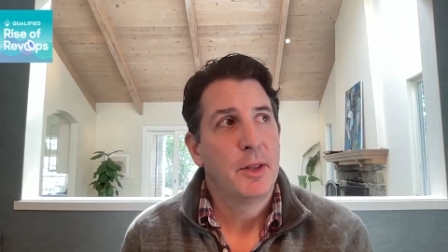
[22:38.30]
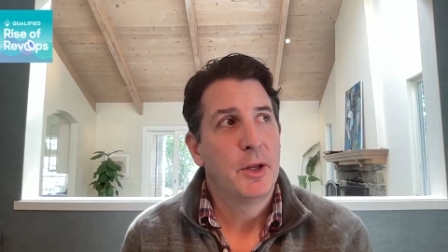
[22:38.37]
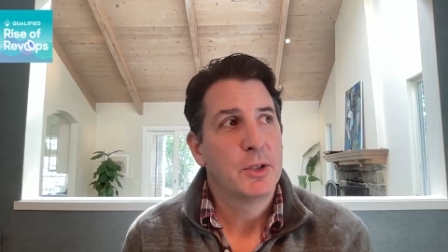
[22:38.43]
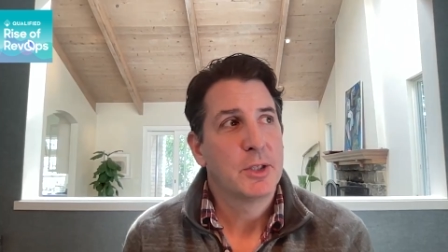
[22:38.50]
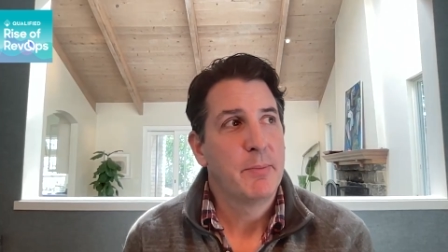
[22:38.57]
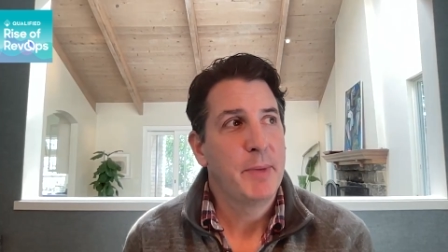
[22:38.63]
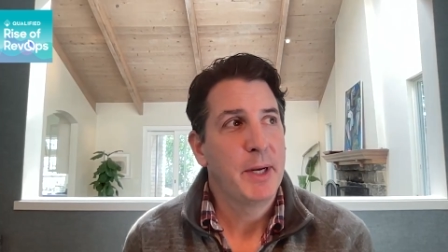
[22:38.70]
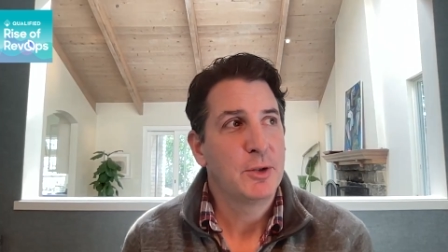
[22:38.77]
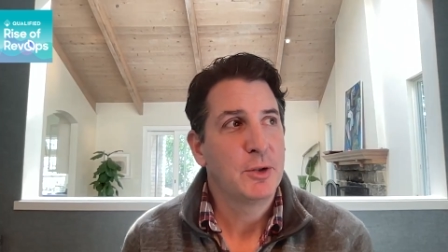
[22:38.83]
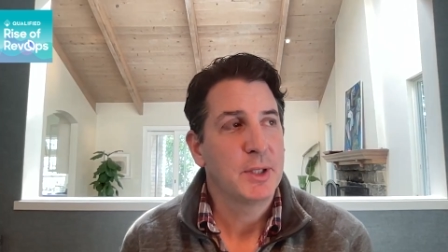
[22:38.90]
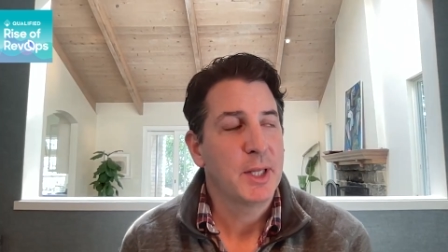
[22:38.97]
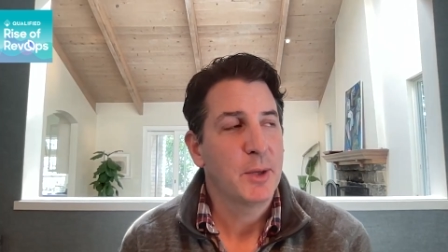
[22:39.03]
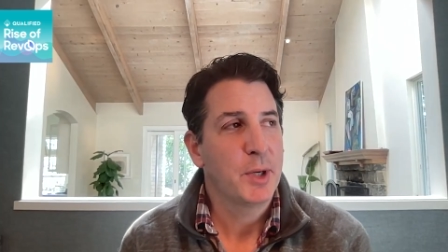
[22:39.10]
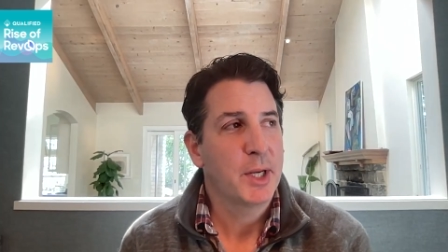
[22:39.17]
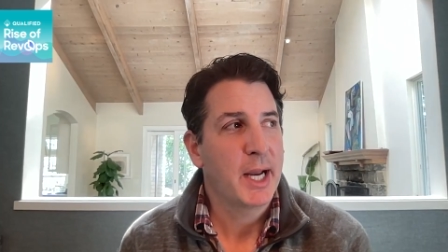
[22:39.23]
There's a
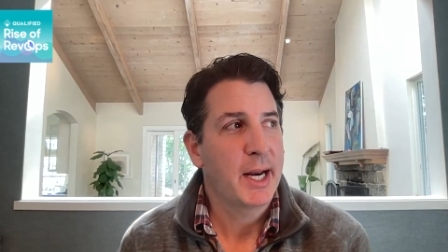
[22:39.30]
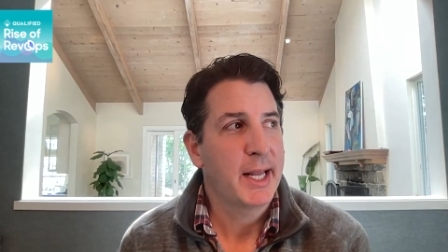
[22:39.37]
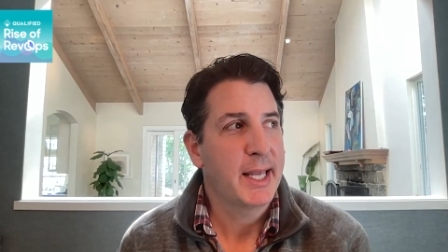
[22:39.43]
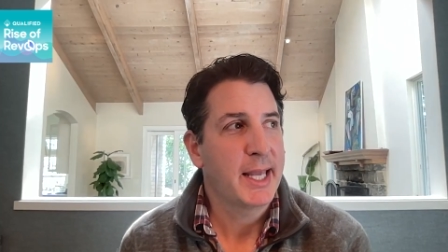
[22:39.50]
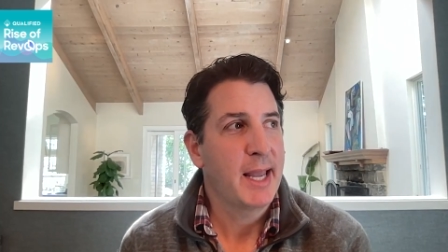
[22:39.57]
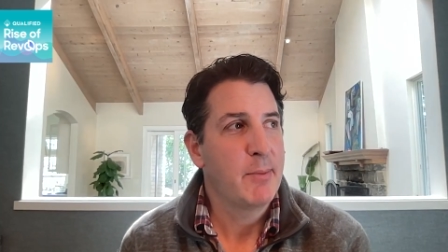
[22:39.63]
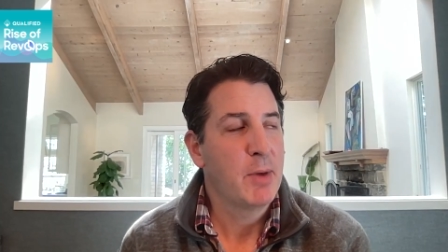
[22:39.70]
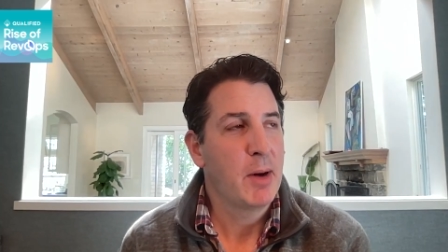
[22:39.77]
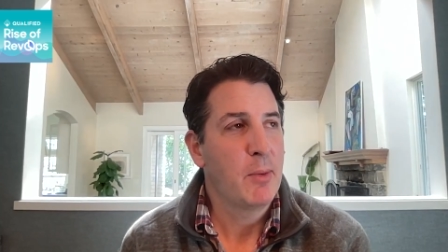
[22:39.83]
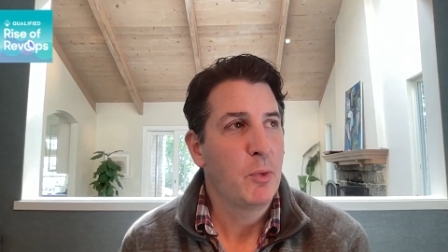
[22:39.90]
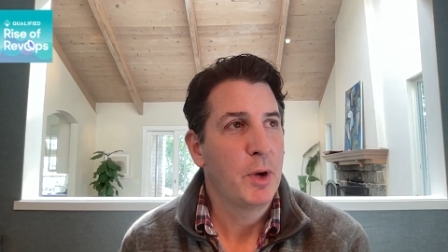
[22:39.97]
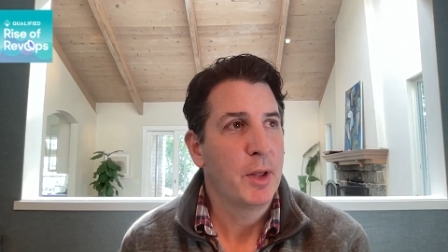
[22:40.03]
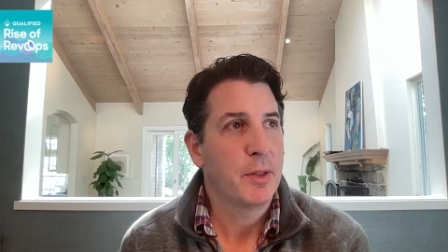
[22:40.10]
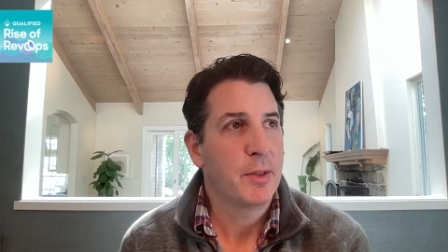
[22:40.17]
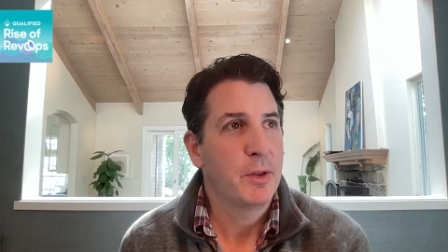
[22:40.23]
metric that we kind of came
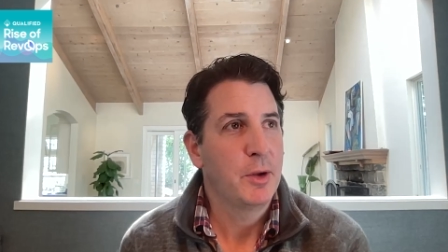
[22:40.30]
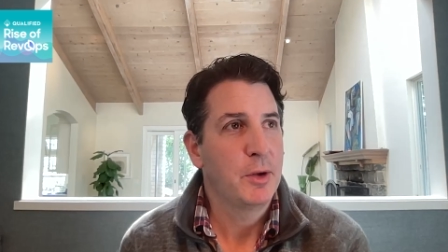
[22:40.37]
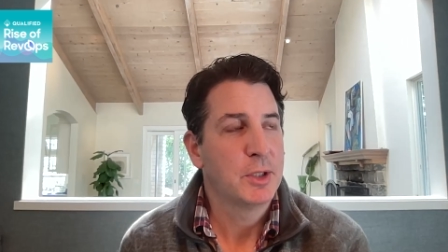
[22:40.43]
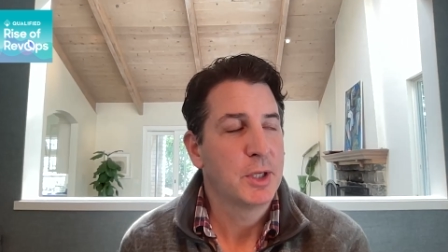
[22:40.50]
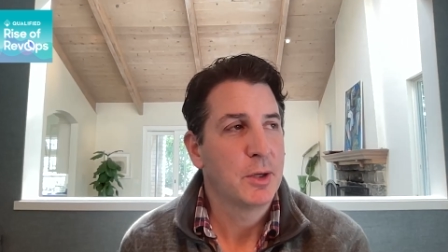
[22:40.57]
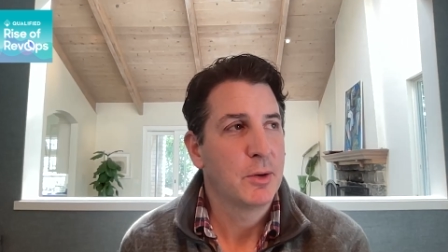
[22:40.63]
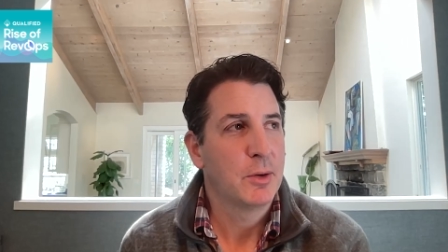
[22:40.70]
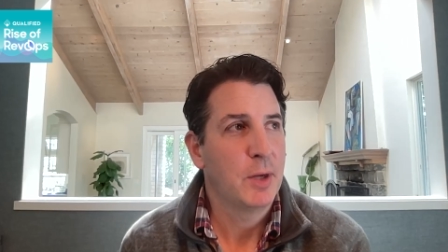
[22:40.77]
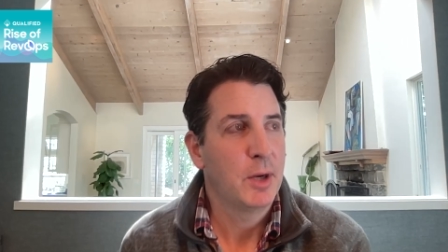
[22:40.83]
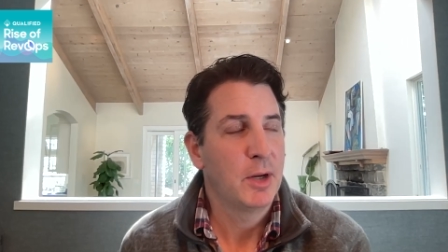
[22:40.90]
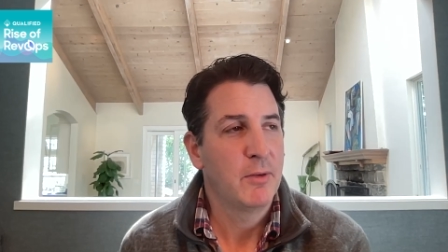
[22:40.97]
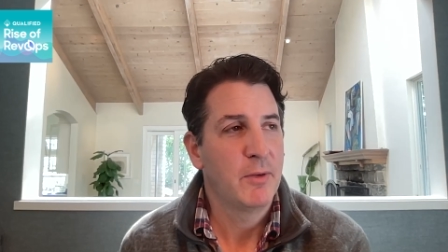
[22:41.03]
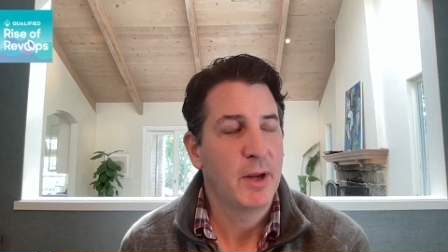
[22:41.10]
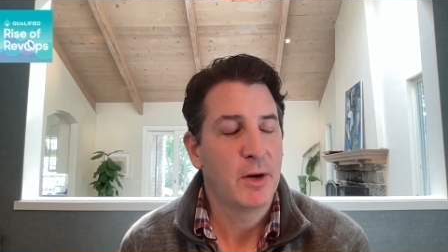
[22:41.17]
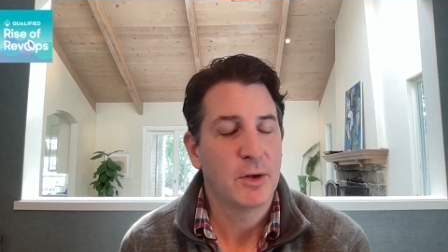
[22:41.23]
up with using one
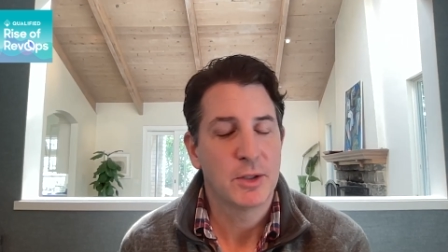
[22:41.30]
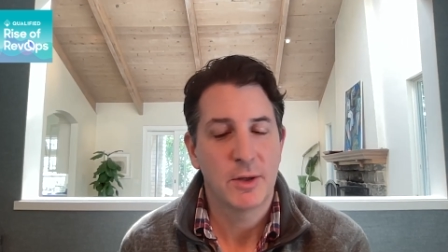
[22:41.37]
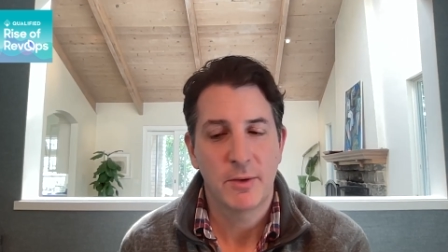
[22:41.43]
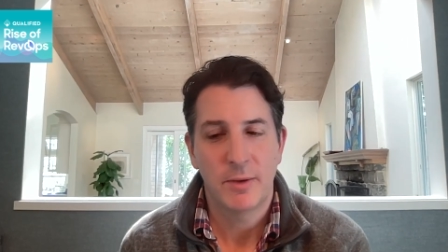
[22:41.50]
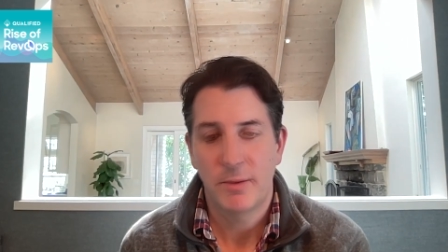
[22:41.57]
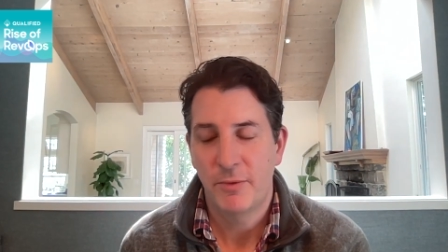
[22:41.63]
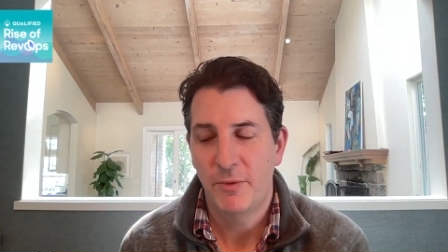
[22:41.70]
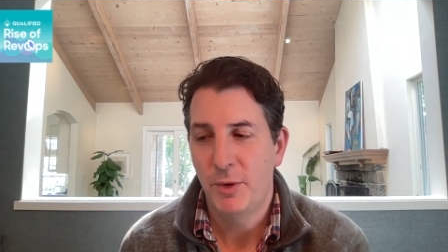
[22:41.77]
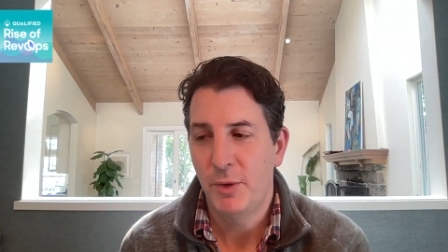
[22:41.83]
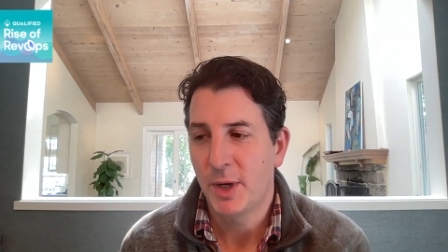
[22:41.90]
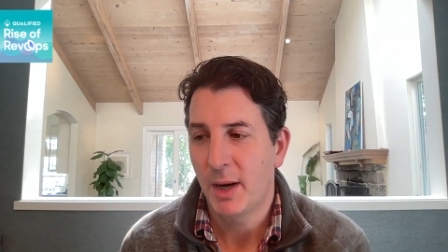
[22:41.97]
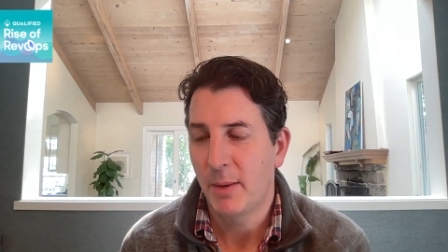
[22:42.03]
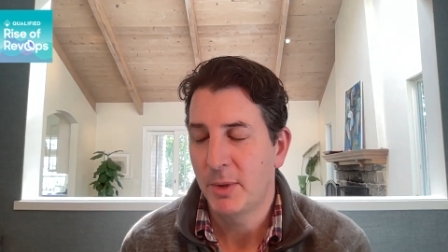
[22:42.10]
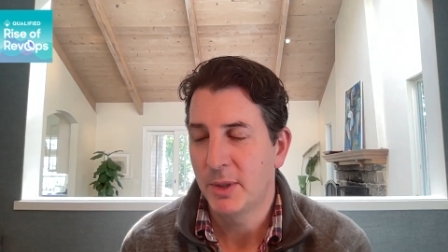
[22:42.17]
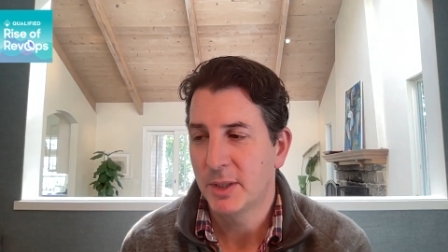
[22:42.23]
of the vendors a few
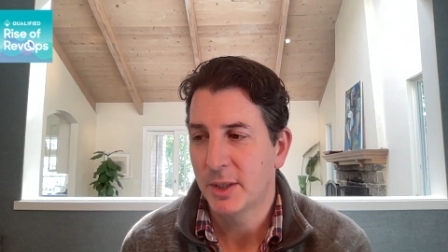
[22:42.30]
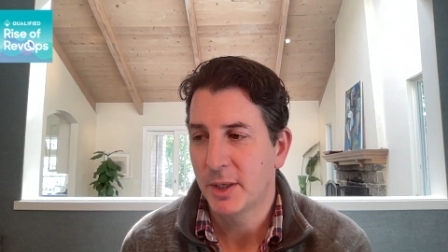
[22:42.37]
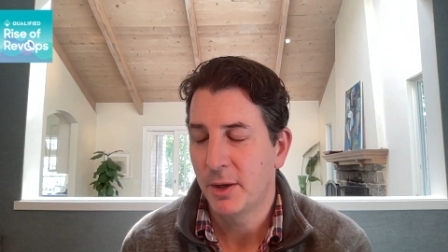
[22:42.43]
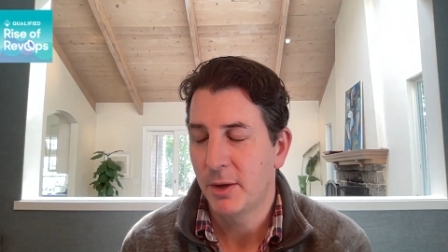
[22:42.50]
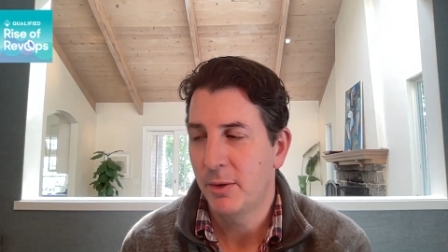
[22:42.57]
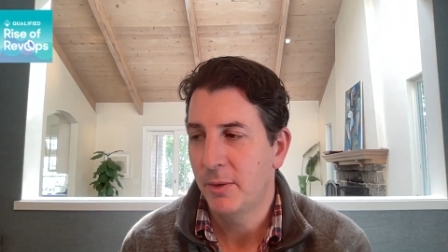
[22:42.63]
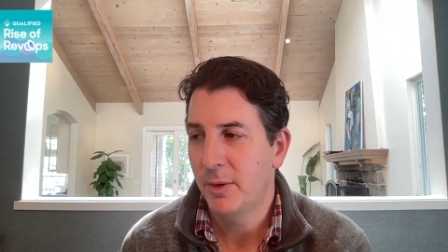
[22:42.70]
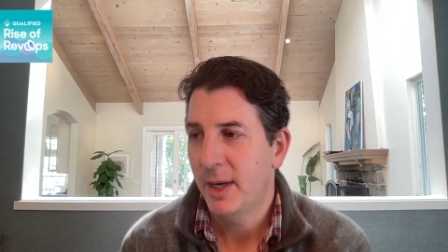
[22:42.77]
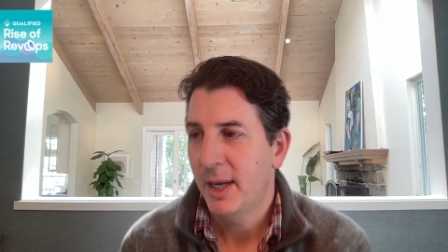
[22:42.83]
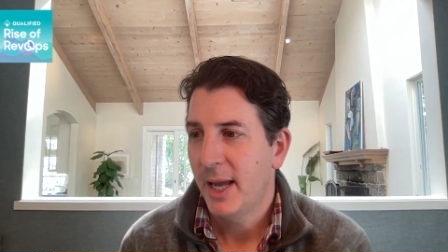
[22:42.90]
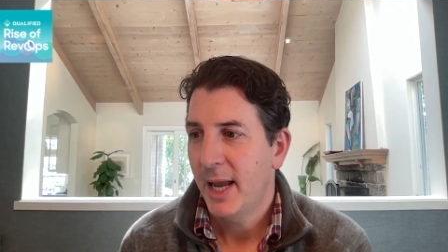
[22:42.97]
companies ago.